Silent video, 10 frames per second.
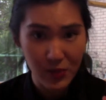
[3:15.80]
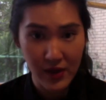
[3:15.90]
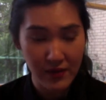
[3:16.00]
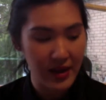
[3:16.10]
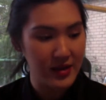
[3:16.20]

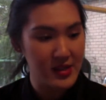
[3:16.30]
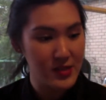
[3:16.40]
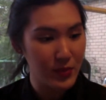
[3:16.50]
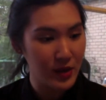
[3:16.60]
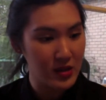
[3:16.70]
and it's got
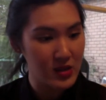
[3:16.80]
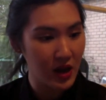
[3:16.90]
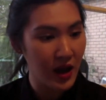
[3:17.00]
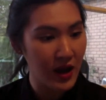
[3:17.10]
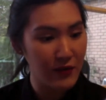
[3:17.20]
kiwi
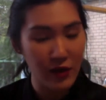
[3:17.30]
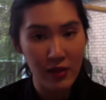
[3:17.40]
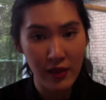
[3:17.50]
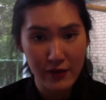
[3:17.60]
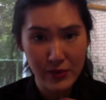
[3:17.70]
fruit, man
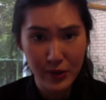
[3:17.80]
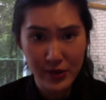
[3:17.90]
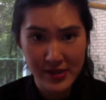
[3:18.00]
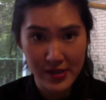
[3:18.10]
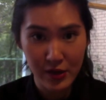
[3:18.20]
manuka
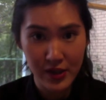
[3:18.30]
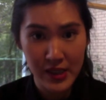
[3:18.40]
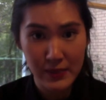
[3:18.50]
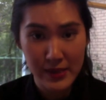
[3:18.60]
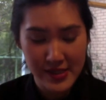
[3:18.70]
honey,
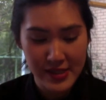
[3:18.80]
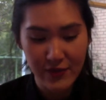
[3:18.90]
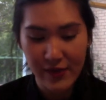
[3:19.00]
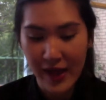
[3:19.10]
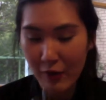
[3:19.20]
and
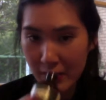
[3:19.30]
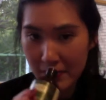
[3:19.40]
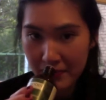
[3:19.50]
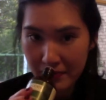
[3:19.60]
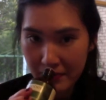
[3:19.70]

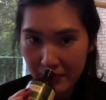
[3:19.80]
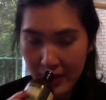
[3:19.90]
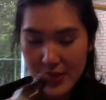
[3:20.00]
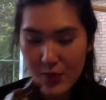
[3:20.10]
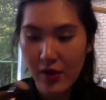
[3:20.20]
Vinanza
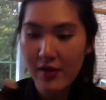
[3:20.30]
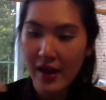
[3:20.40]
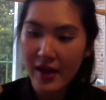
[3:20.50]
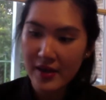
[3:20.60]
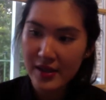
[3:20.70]
Performance
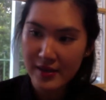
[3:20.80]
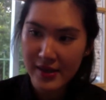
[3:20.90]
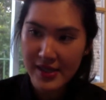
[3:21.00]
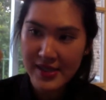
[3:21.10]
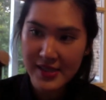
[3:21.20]
Plus, whatever
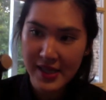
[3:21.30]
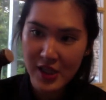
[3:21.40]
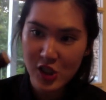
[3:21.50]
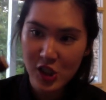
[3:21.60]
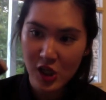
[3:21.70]
that is.
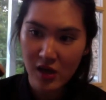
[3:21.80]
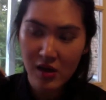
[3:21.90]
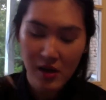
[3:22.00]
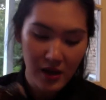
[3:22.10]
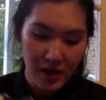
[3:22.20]
But
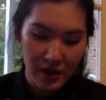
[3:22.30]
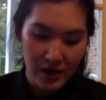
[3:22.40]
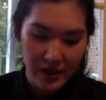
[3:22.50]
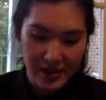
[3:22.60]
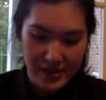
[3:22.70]
I've
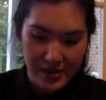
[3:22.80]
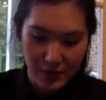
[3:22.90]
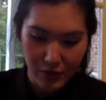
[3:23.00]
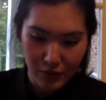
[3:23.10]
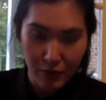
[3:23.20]
loved it because it's
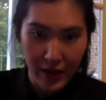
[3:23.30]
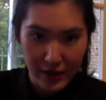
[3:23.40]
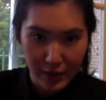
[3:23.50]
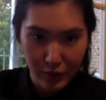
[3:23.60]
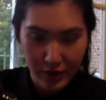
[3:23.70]
got
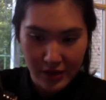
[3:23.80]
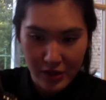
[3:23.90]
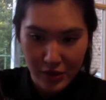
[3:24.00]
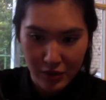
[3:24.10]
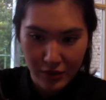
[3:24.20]
hibiscus
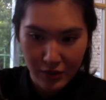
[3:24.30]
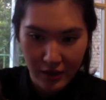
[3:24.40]
flower